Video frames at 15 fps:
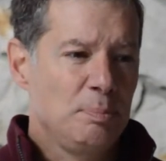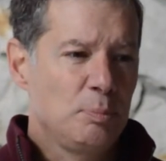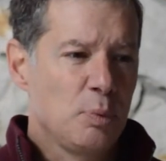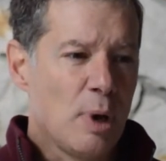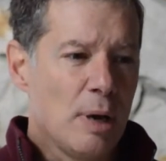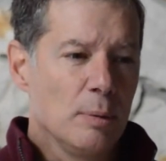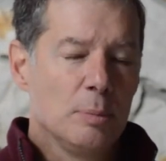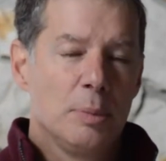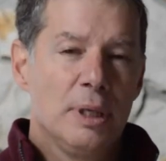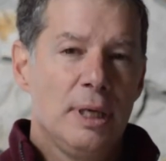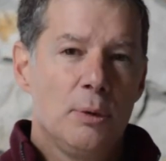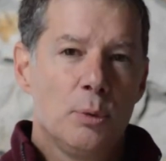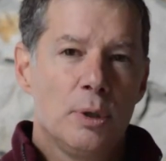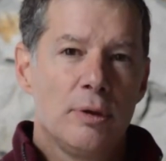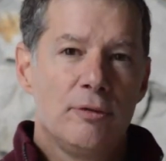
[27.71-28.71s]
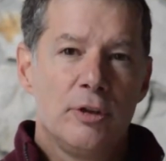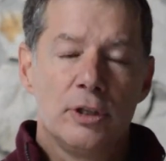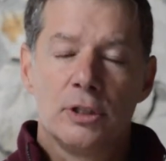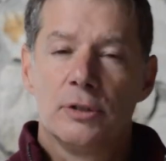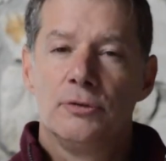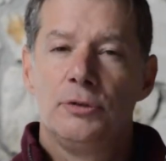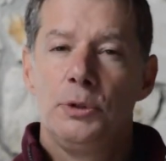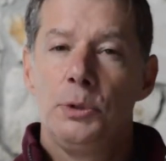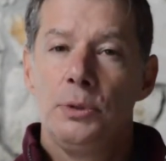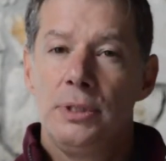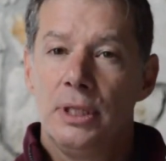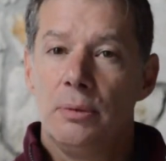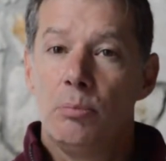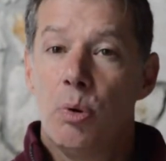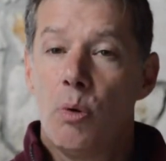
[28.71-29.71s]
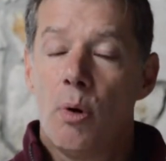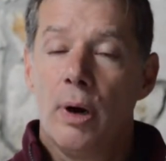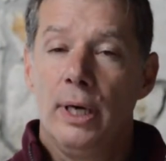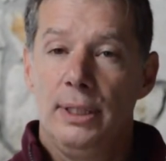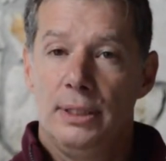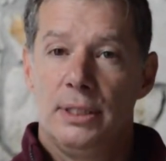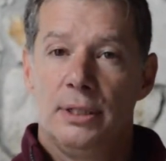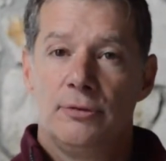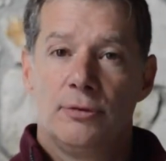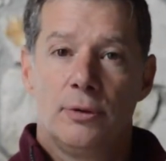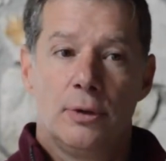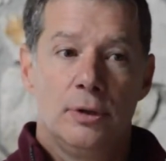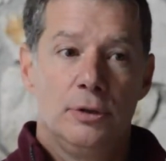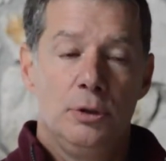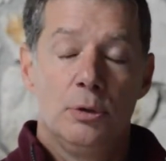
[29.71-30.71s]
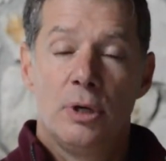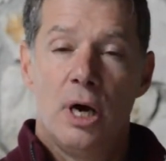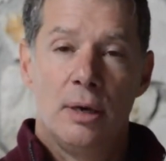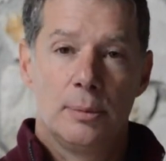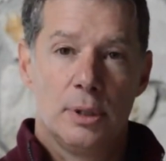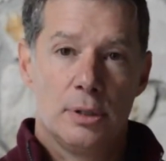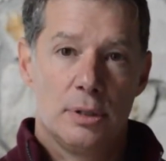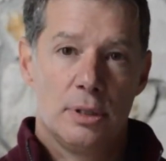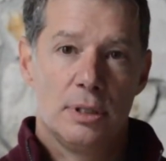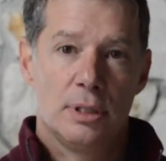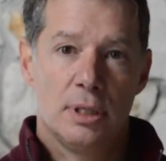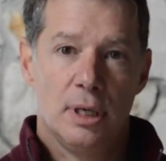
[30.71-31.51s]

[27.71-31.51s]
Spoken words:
probably one of the confusing points for newcomers